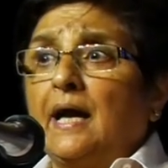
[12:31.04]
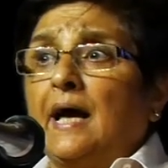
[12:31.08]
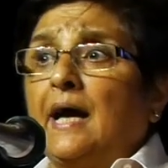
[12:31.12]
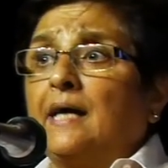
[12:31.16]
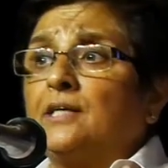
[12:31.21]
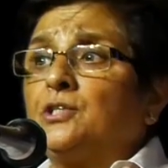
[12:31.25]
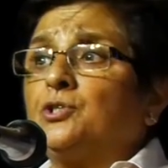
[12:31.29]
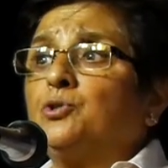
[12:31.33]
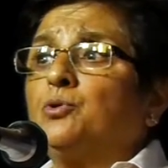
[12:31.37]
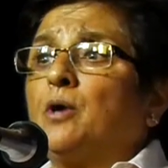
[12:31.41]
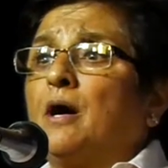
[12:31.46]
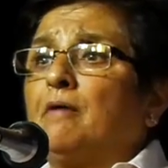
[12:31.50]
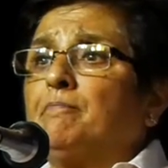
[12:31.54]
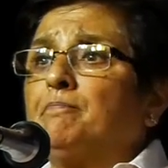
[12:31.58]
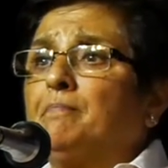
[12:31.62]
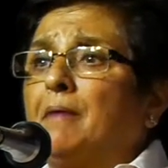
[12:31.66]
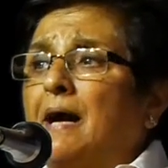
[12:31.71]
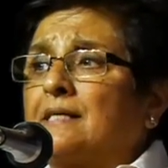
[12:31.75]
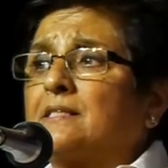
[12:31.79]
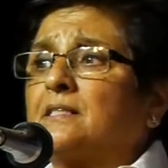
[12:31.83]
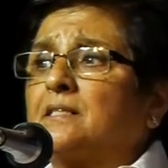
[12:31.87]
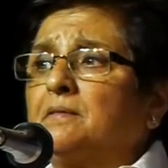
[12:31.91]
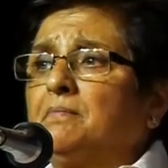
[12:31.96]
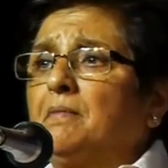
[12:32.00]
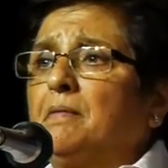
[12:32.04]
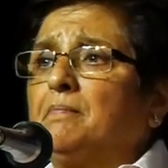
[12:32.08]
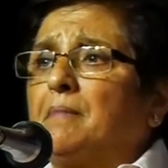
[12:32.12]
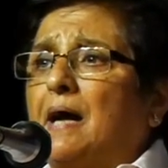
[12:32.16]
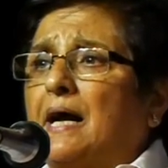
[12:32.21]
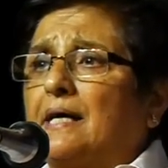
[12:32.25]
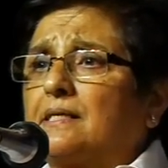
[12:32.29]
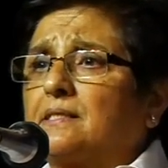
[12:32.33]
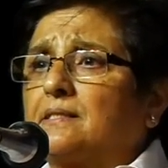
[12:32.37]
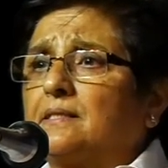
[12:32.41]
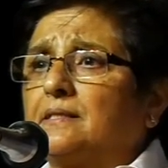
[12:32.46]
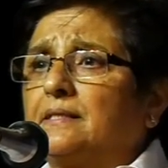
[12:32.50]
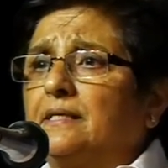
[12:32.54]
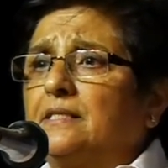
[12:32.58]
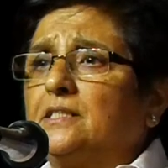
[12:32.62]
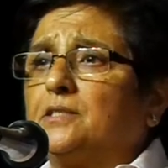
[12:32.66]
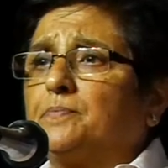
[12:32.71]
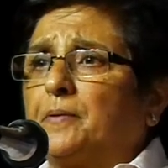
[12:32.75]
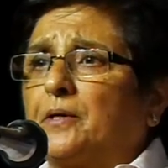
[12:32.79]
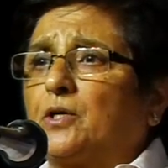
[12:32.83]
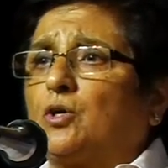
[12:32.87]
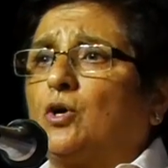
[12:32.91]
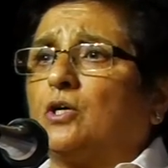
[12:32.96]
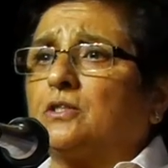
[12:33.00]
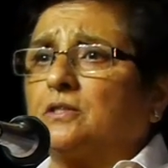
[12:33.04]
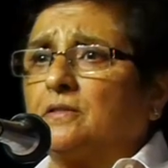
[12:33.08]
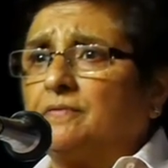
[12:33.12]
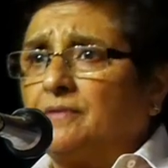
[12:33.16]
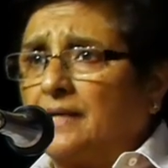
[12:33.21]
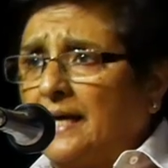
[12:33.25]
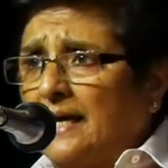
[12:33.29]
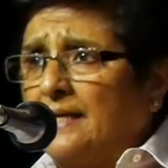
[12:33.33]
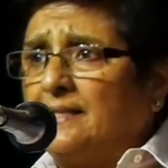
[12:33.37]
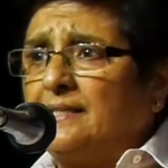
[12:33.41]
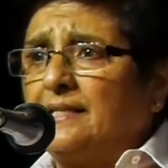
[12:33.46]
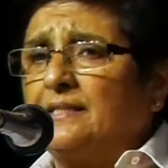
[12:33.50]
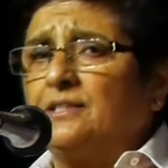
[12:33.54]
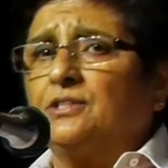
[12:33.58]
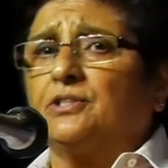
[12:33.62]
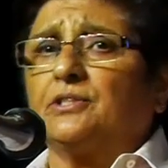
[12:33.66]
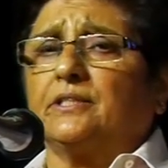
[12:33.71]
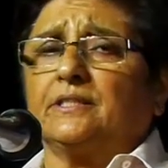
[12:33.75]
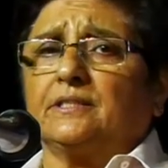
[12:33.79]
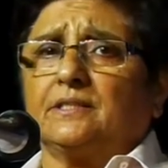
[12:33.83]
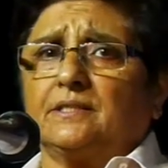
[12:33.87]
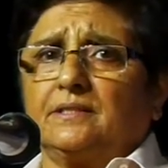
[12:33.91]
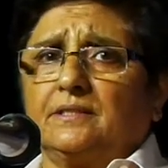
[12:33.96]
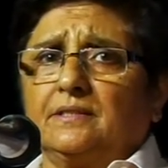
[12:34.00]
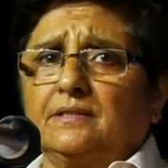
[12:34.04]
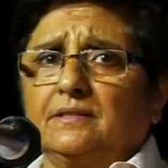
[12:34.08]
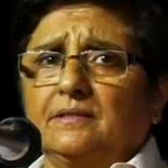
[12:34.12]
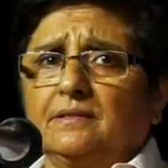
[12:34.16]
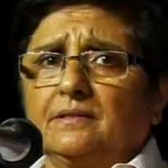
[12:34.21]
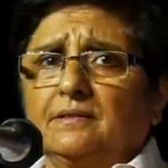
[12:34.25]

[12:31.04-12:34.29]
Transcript: And you have maximum accidents because of head injuries.